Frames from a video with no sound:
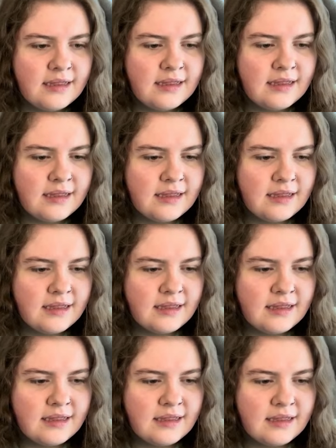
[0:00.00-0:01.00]
Giving you what
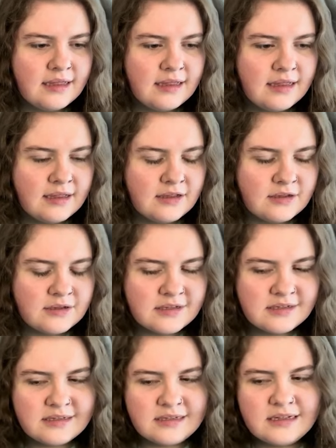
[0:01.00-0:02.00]
you want.
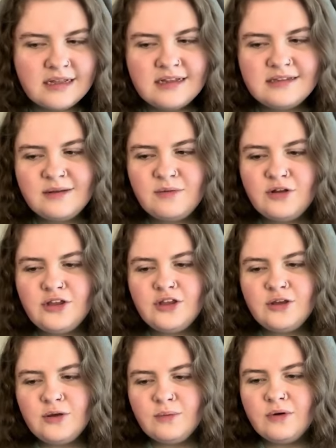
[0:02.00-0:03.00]
Is it what
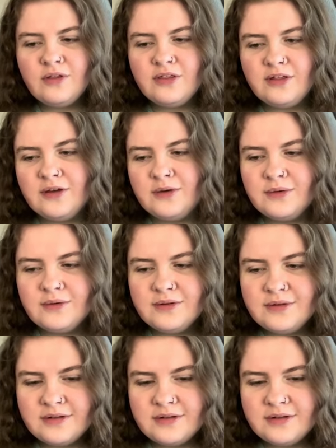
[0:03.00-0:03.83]
you want though?